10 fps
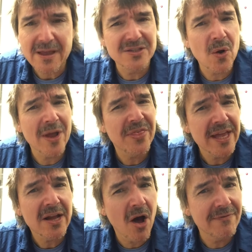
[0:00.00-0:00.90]
So I
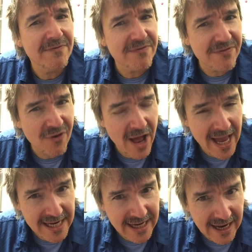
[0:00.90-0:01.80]
think on
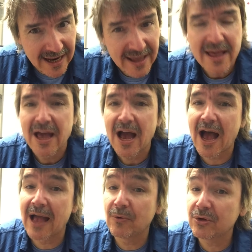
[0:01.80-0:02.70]
Friday,
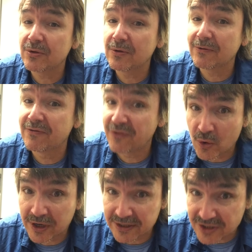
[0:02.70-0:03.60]
I will
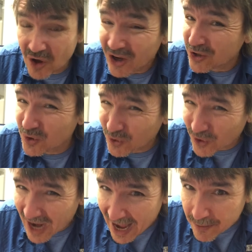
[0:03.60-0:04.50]
focus on
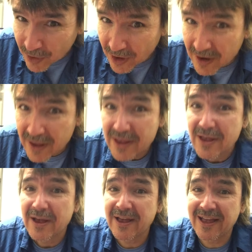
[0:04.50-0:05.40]
grammar
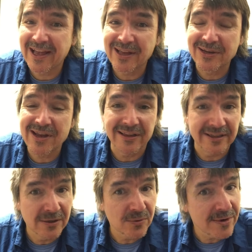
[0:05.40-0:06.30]
and a
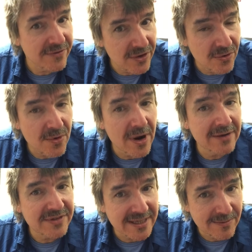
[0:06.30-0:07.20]
little review
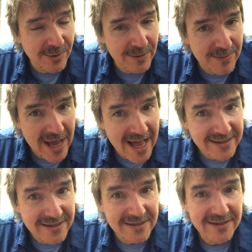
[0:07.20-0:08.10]
of simple
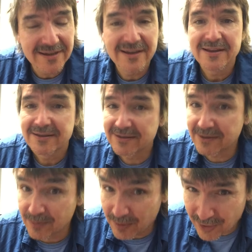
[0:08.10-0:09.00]
past,
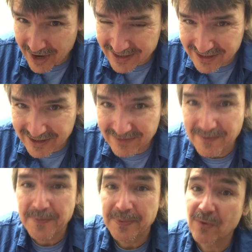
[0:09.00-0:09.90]
simple present,
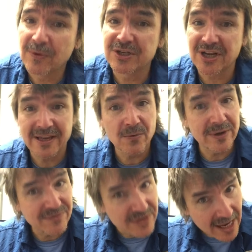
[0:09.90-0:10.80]
which I think
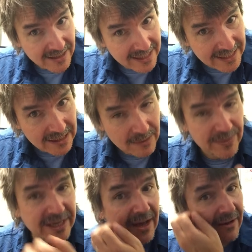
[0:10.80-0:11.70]
we've done a little
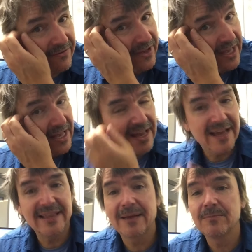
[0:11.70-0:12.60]
bit of,
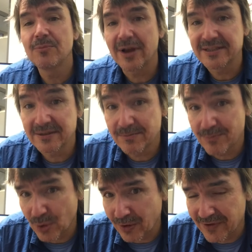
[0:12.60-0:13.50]
and then present
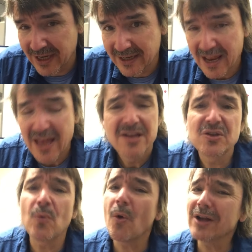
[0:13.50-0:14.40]
perfect.
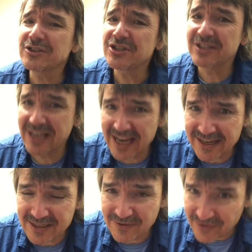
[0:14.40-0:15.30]
So watch
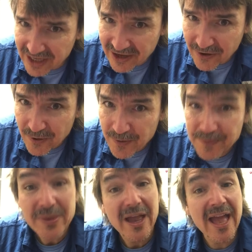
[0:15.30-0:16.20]
today's video
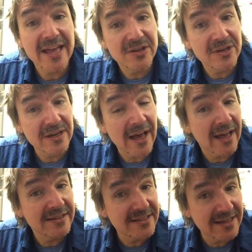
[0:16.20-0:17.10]
and
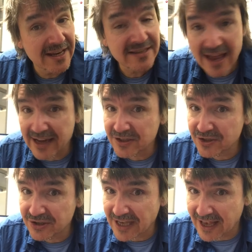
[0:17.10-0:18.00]
today's
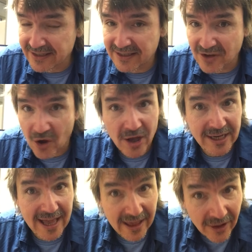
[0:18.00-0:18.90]
exercises
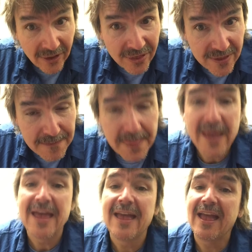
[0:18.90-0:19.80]
on health
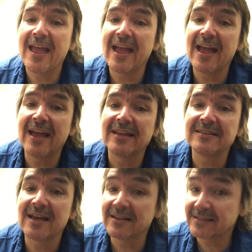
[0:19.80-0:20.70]

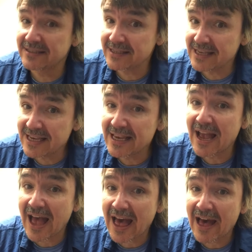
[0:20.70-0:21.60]
and see
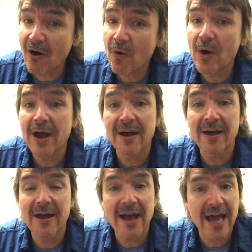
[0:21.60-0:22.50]

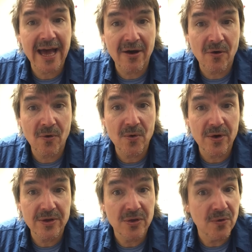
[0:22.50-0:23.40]
how
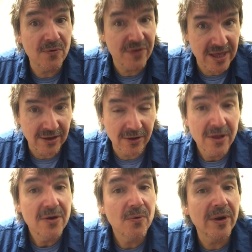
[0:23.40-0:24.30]
you feel
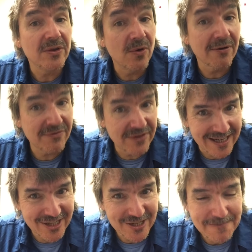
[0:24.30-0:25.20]
when you are
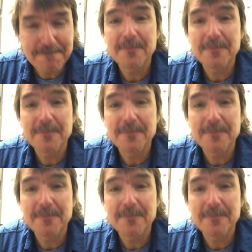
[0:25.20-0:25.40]
finished.